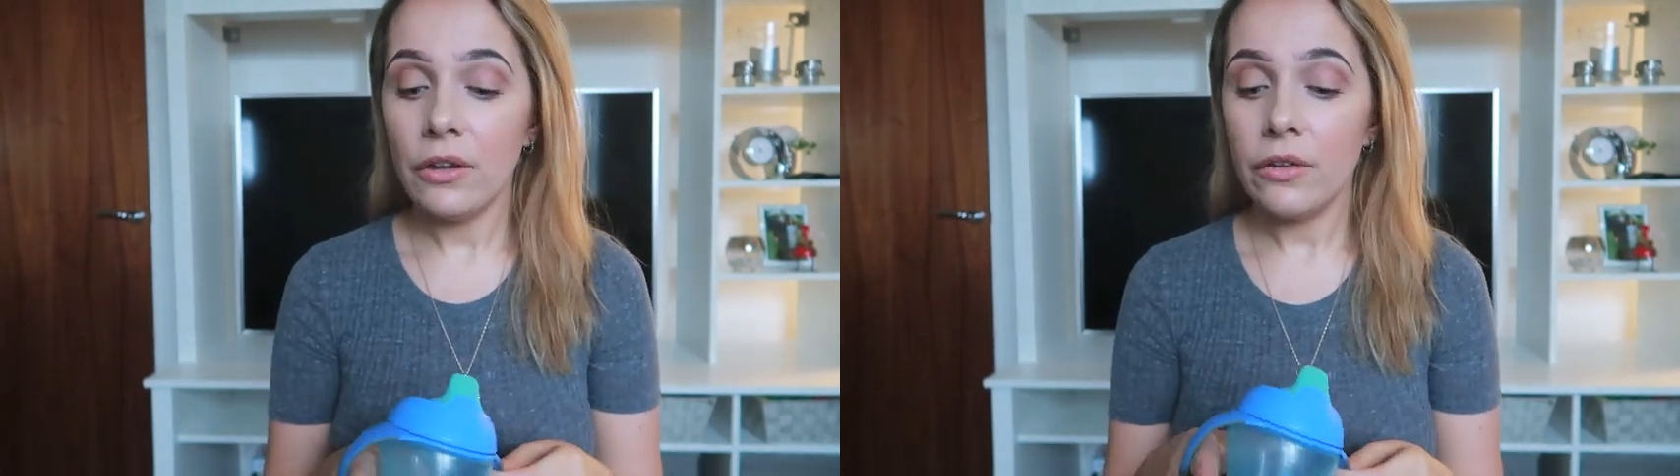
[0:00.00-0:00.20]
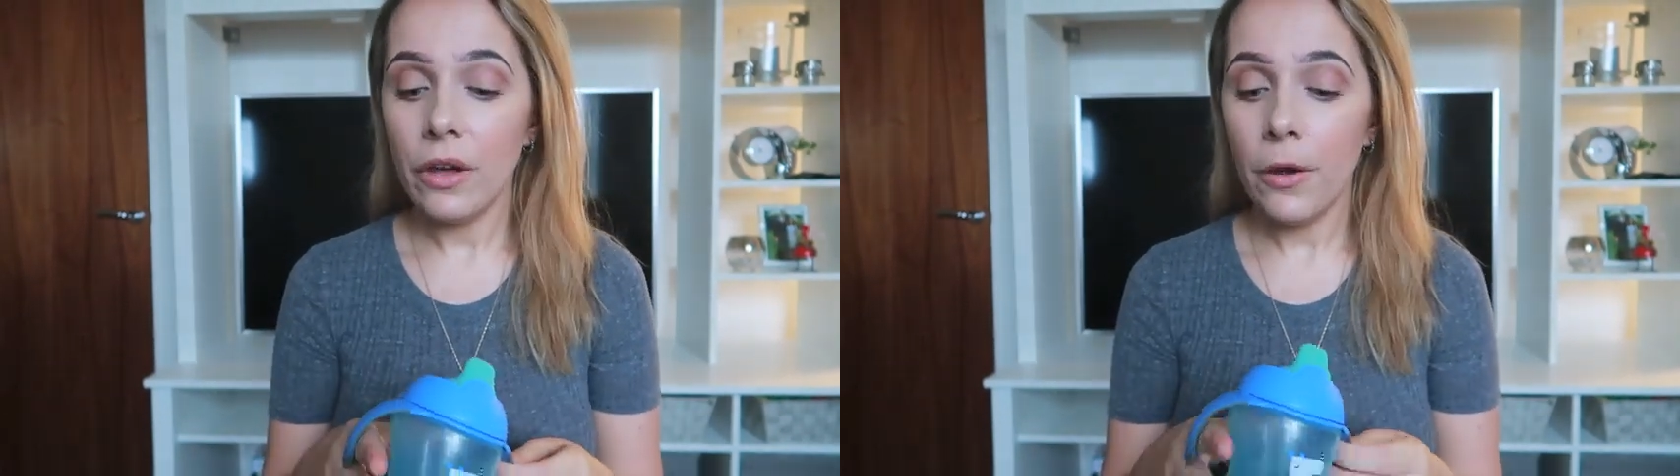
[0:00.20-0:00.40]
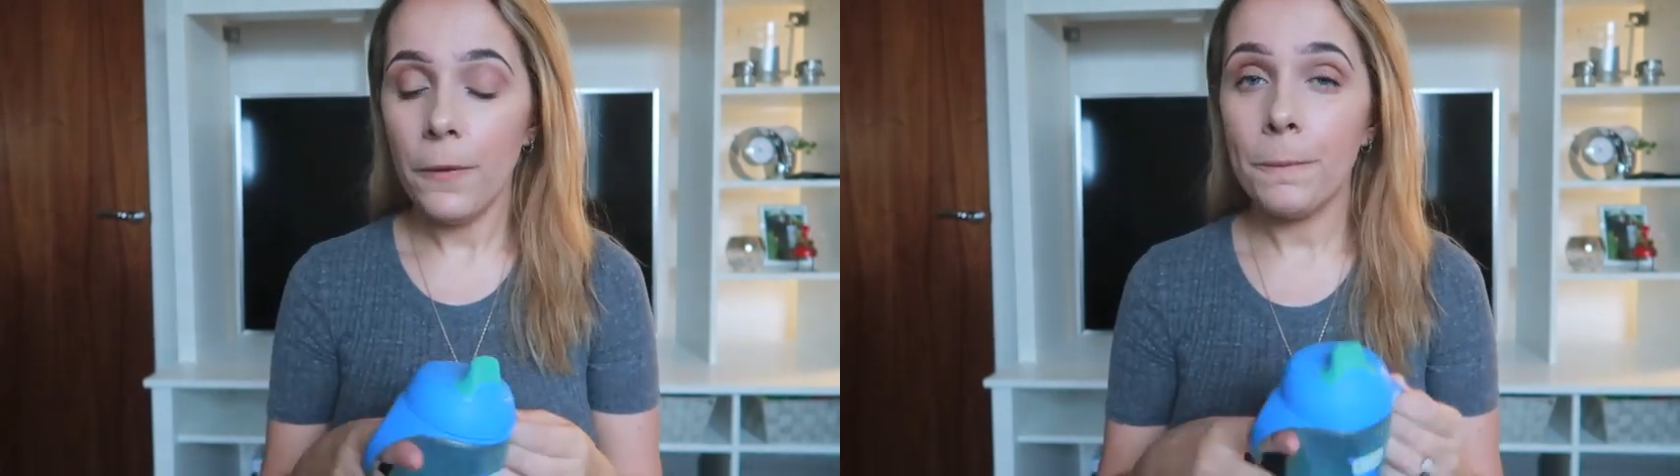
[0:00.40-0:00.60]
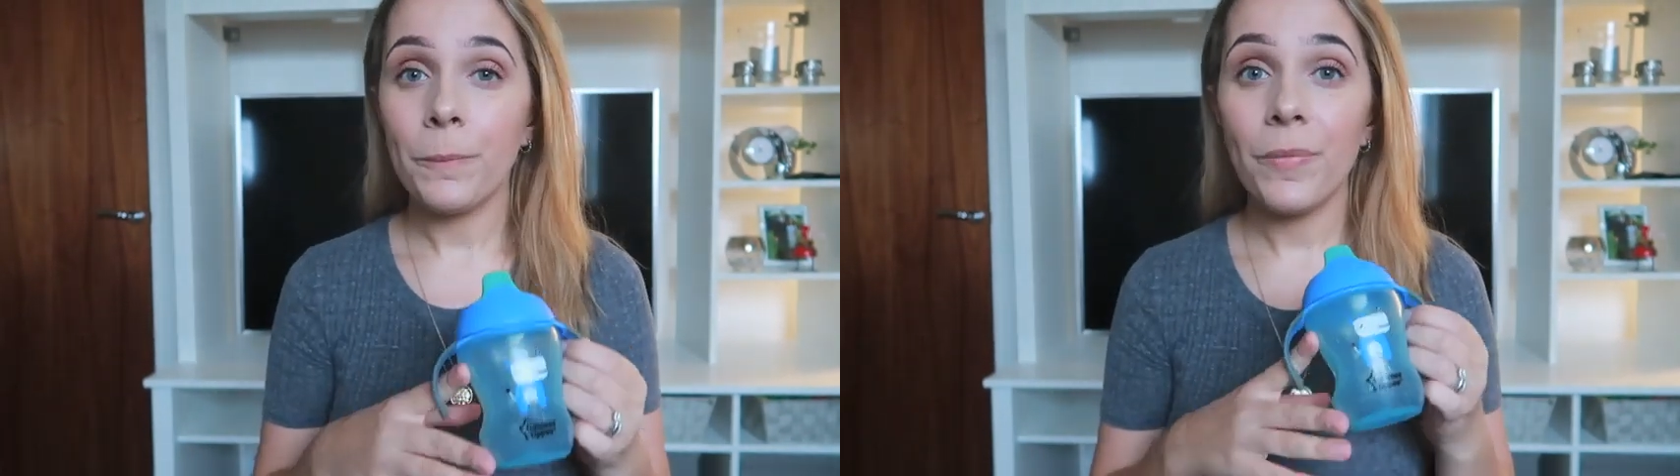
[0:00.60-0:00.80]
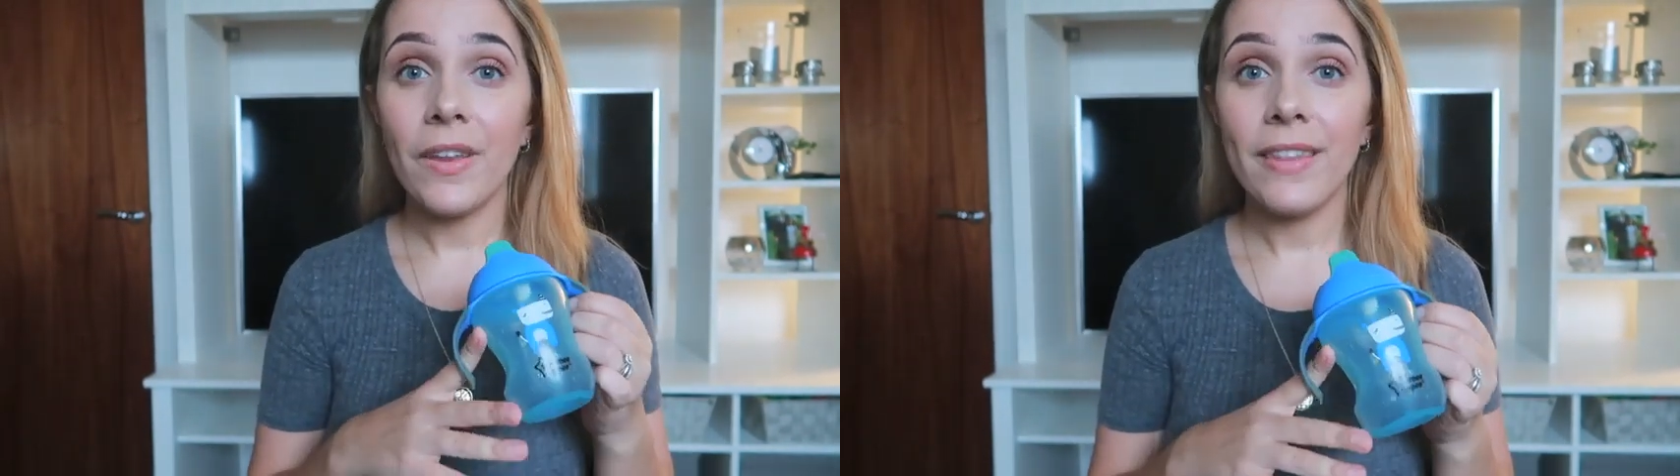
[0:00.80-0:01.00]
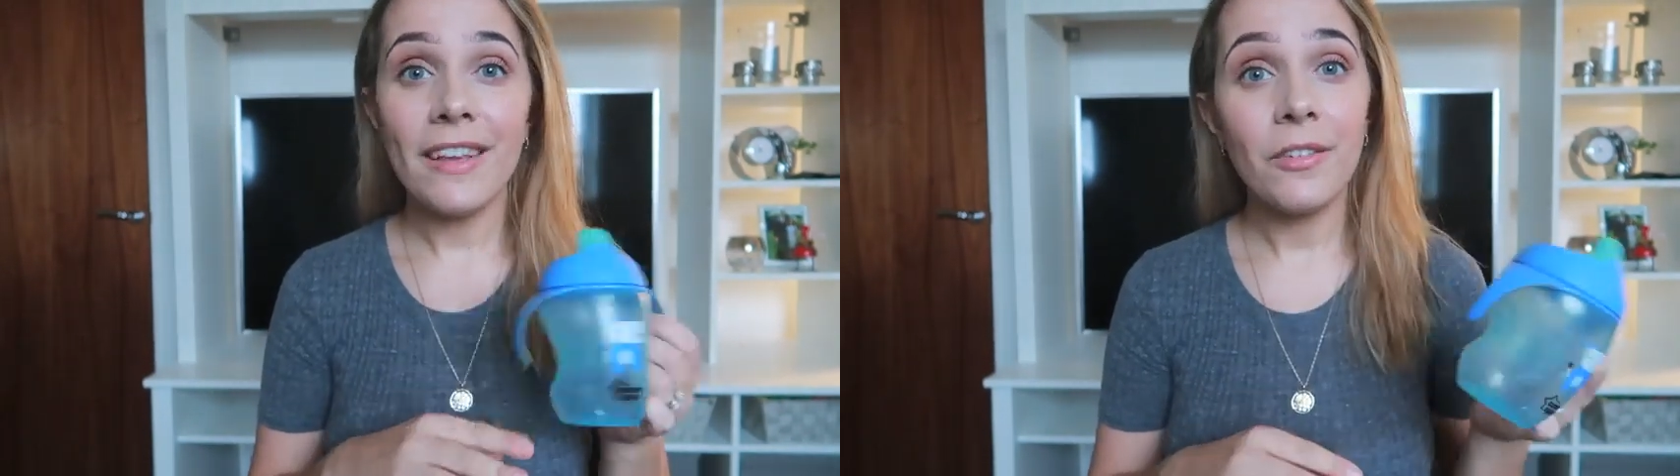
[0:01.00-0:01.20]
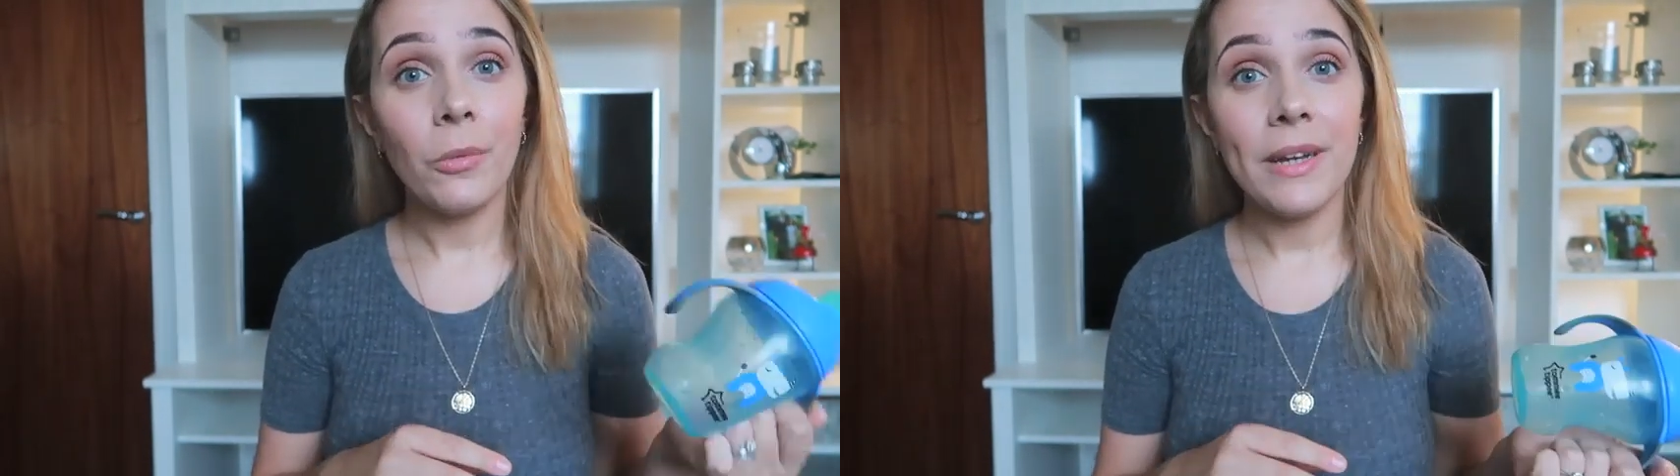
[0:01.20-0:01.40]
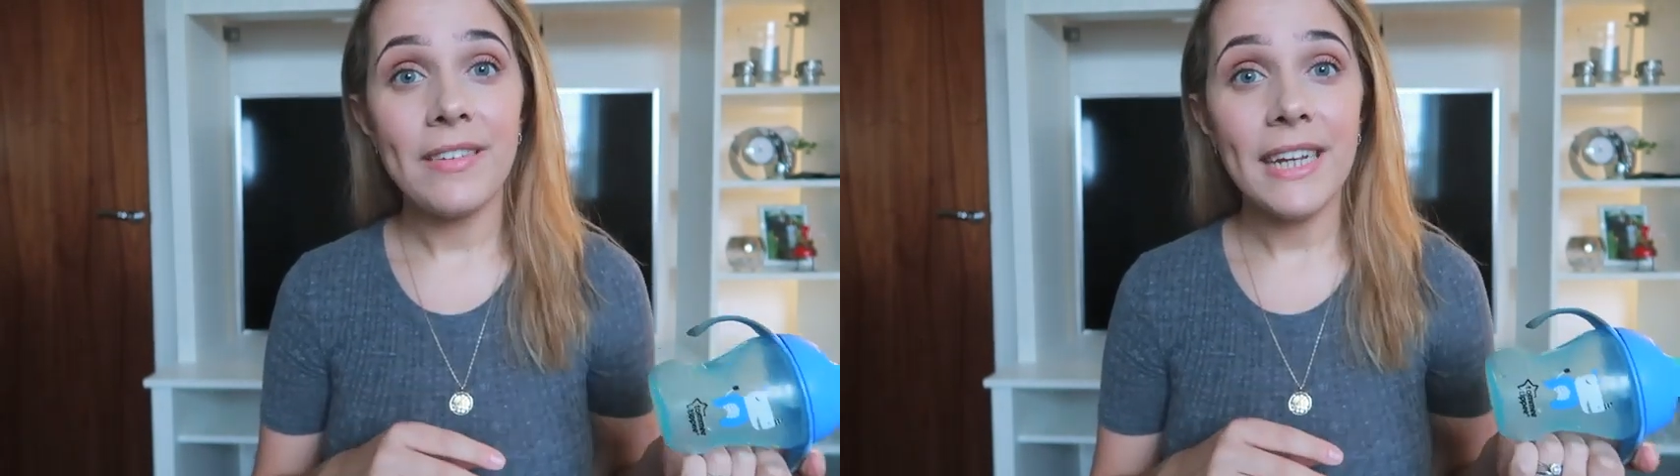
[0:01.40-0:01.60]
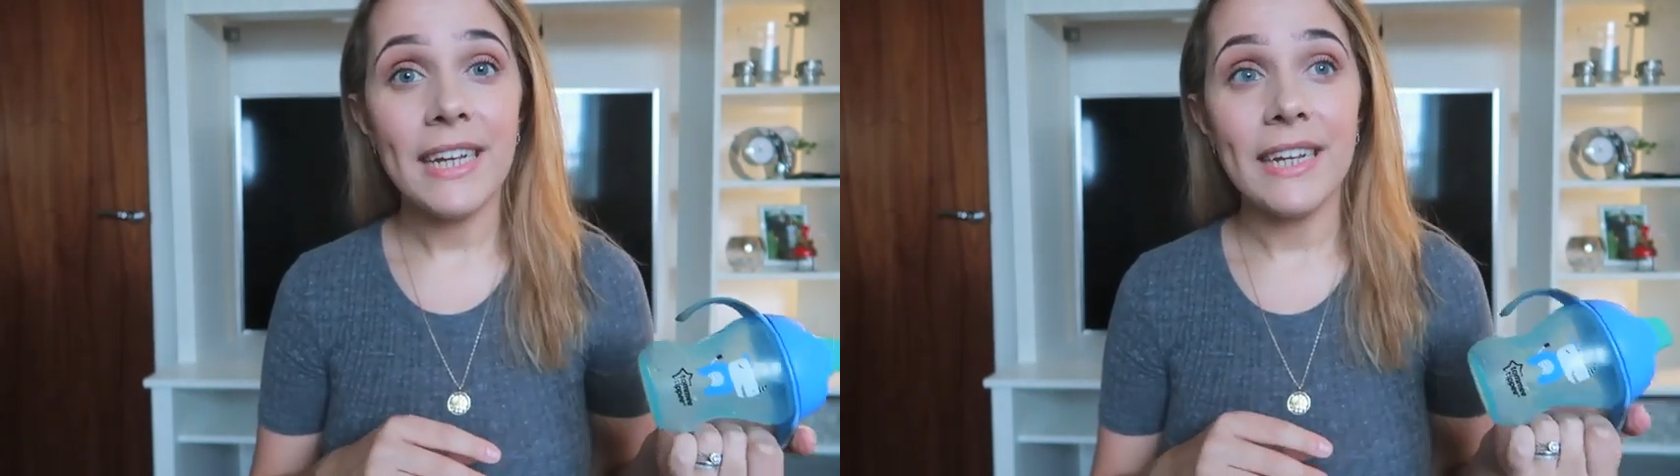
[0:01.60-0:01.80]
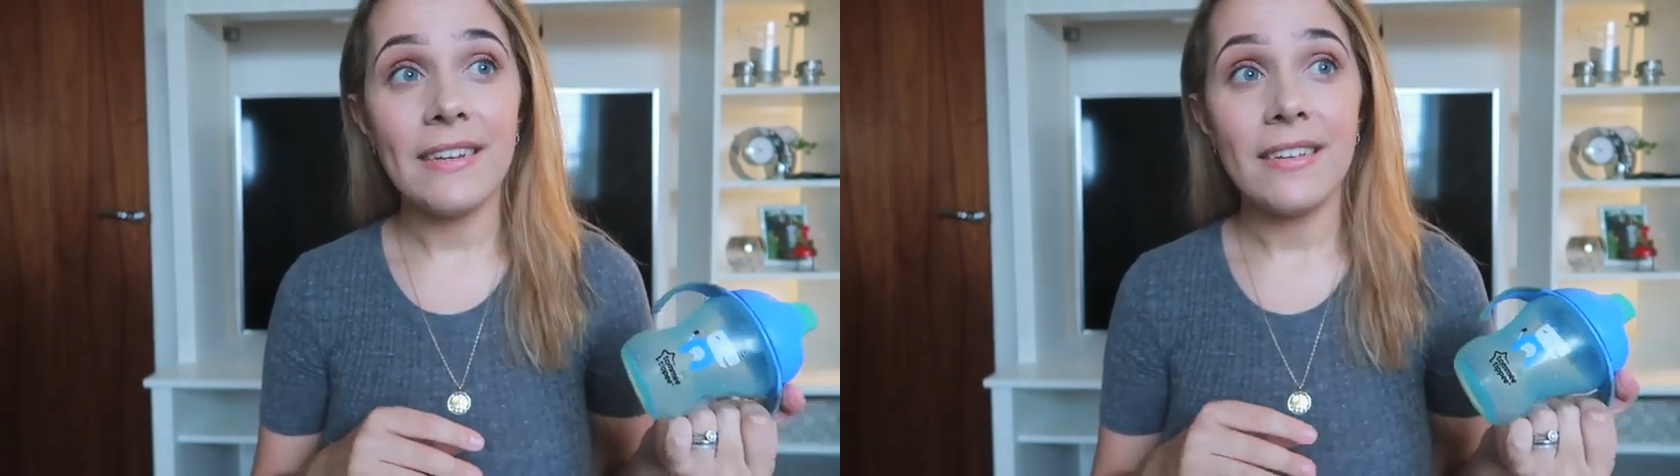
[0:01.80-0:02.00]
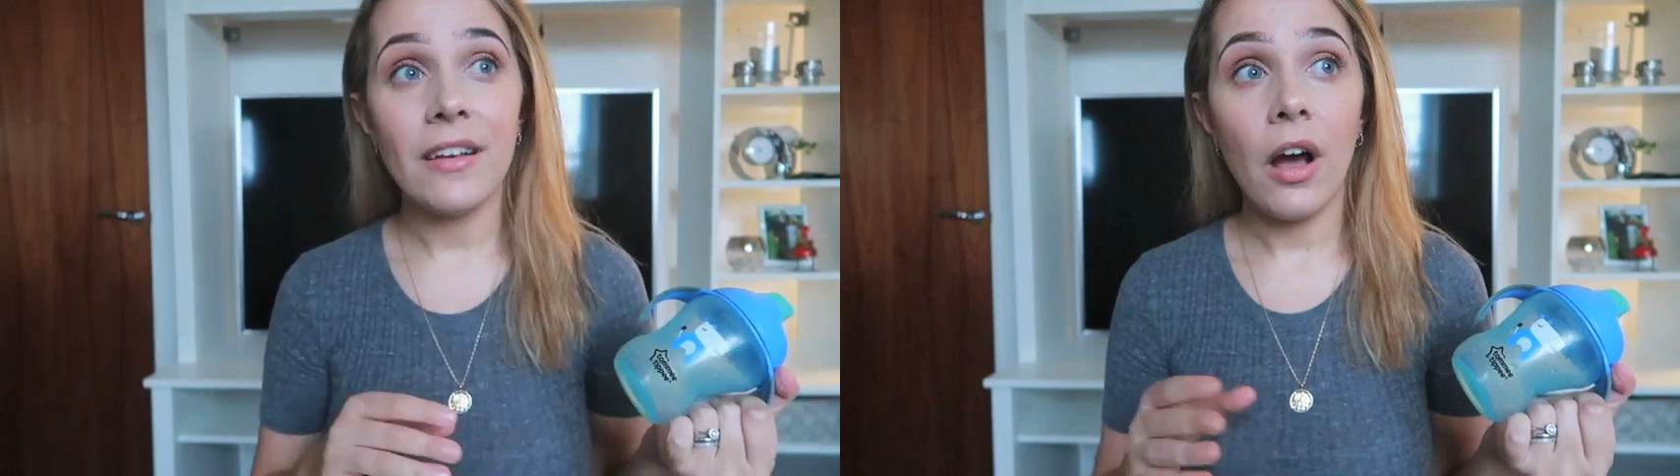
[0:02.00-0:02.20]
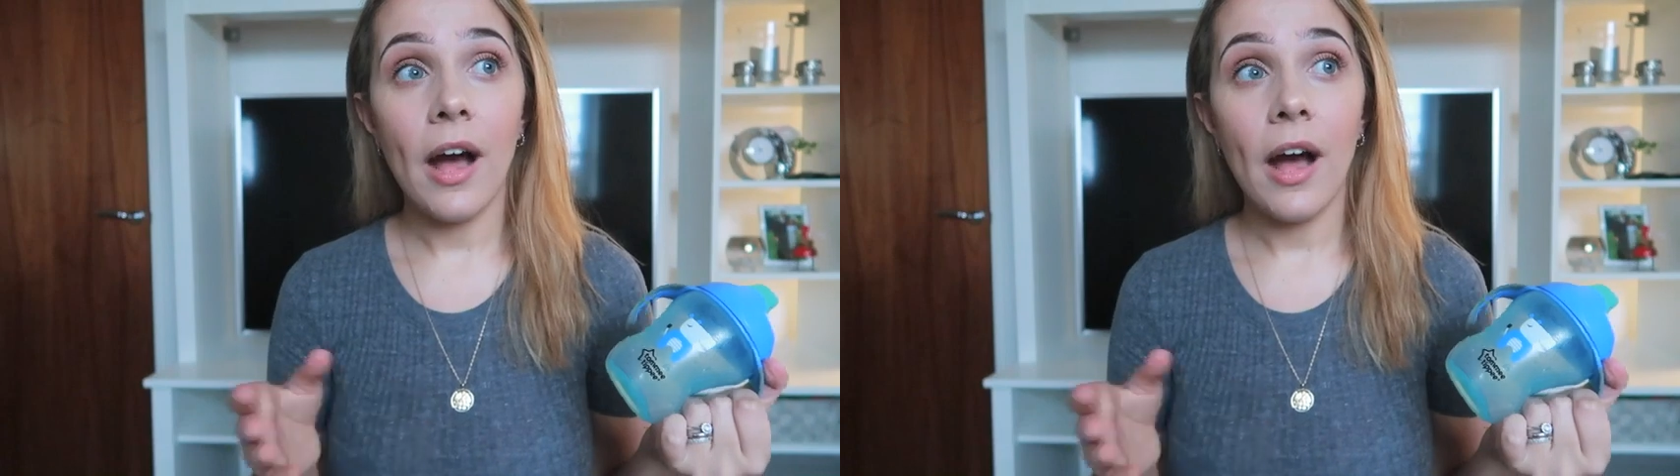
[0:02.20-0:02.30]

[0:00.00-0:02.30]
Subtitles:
So that's what we did.